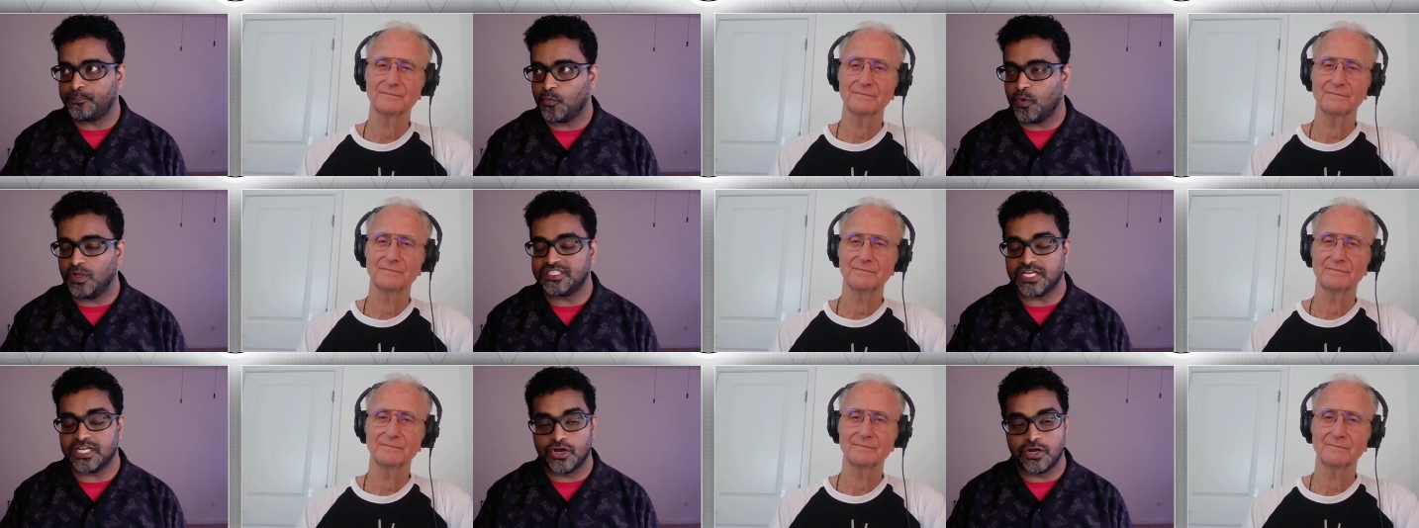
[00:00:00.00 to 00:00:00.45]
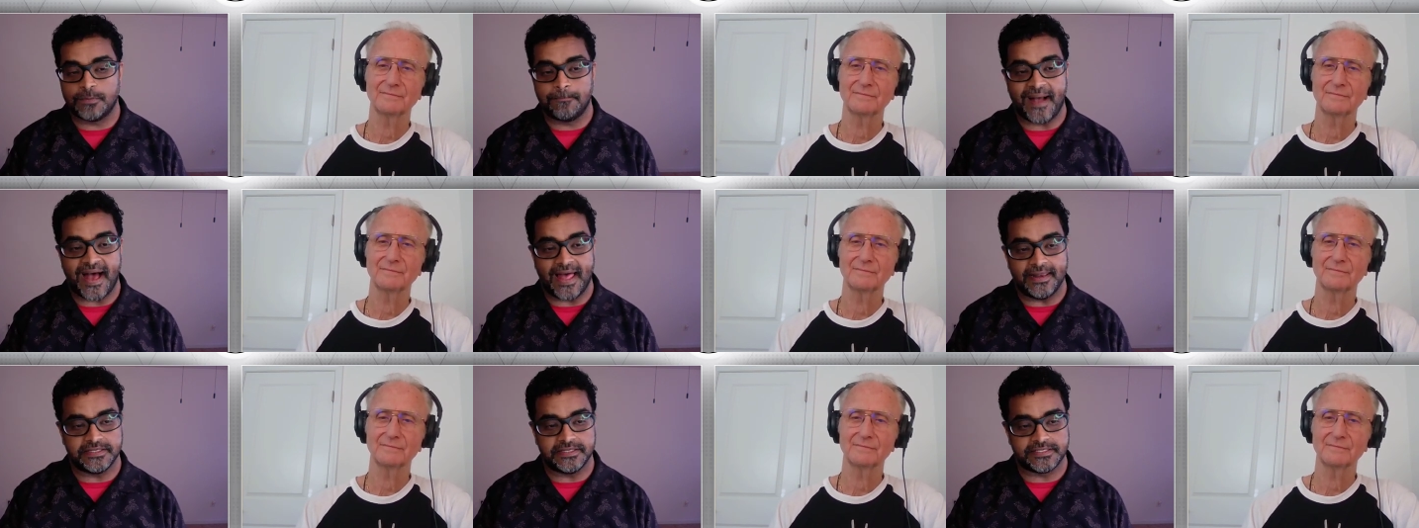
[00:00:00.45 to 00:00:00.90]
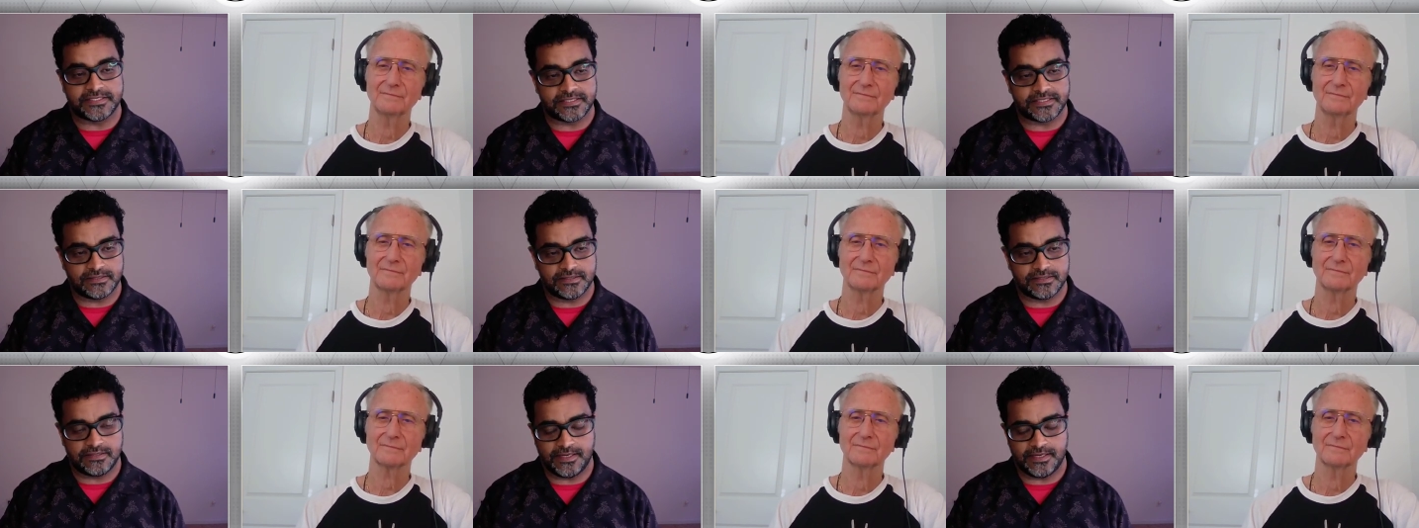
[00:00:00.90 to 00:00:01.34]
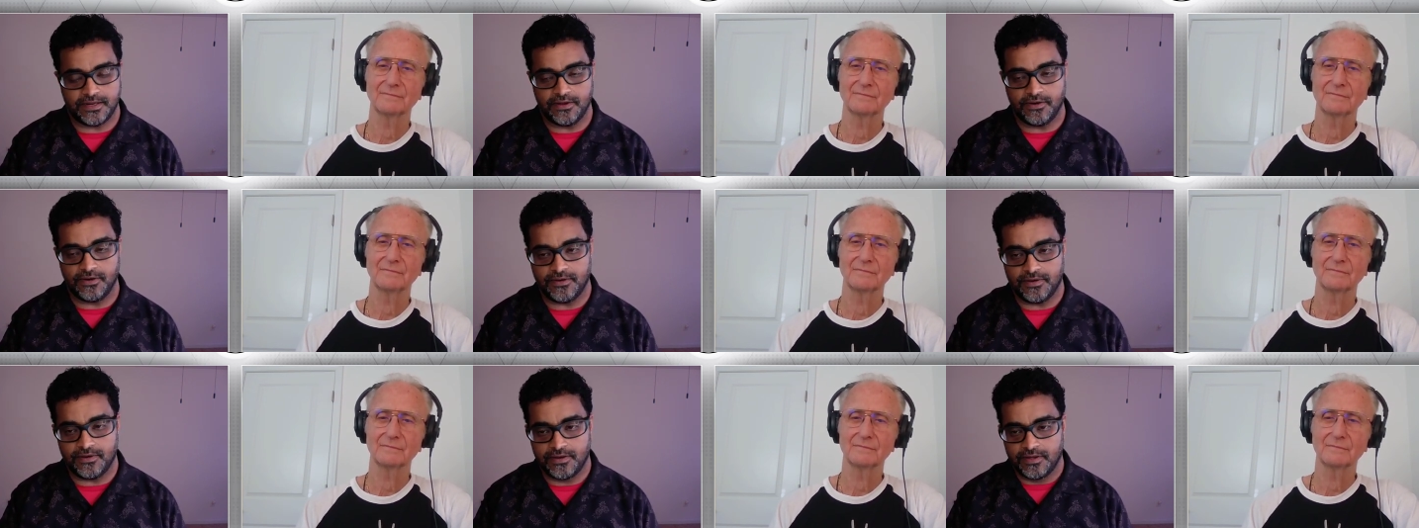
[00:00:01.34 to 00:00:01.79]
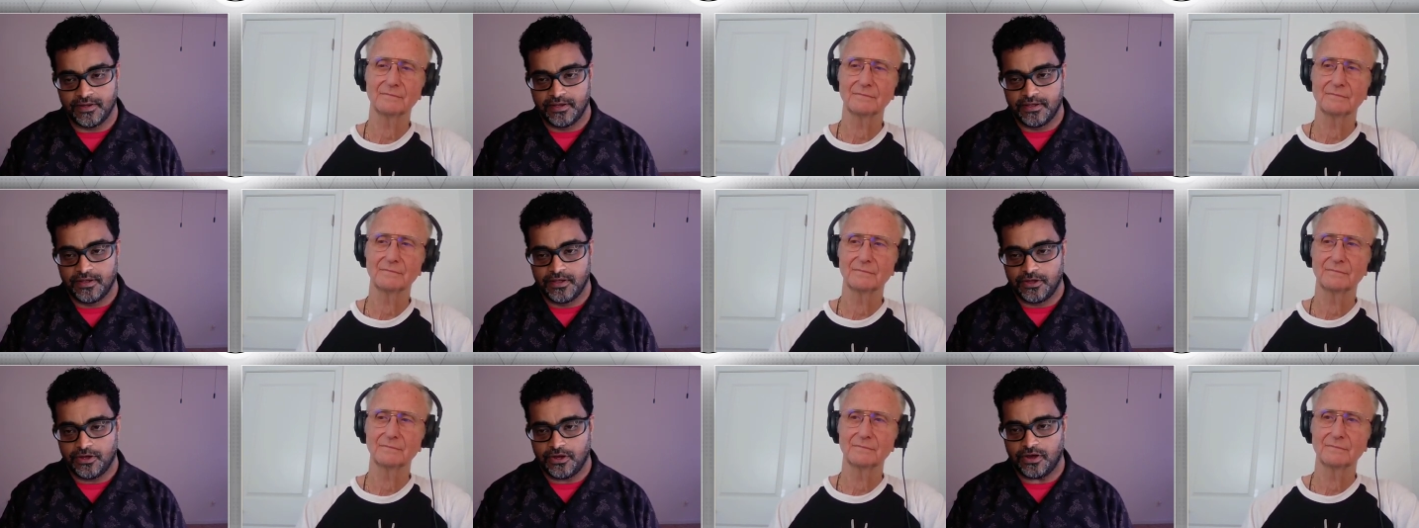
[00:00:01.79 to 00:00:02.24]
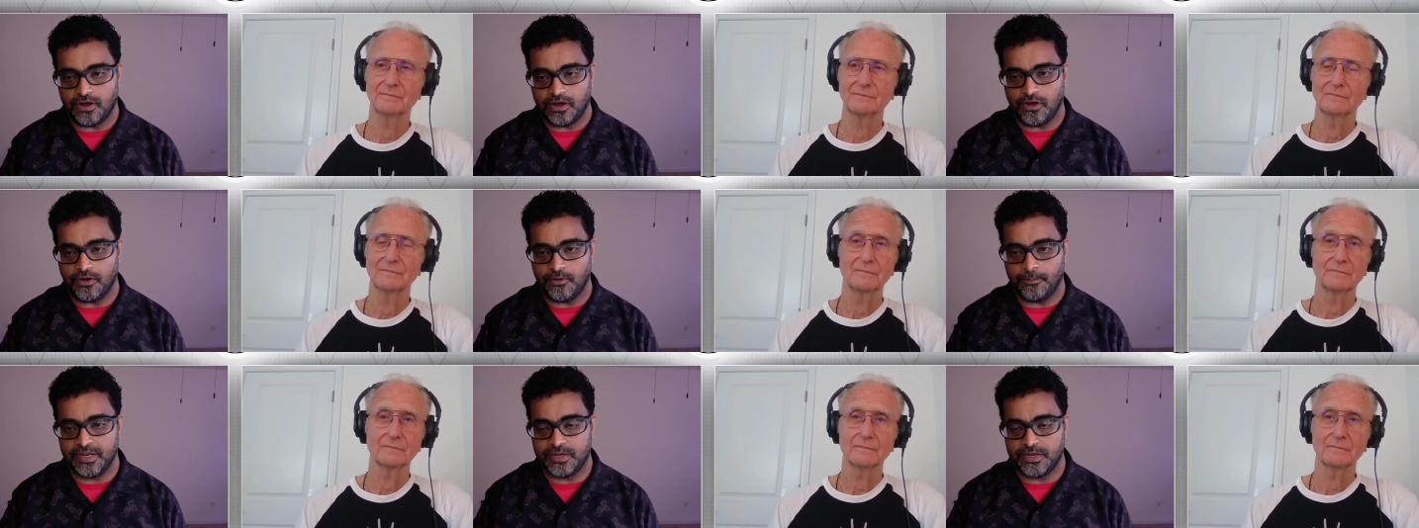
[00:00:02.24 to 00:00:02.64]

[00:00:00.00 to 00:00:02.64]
Speaker 1: what's a good balance? You know, uh,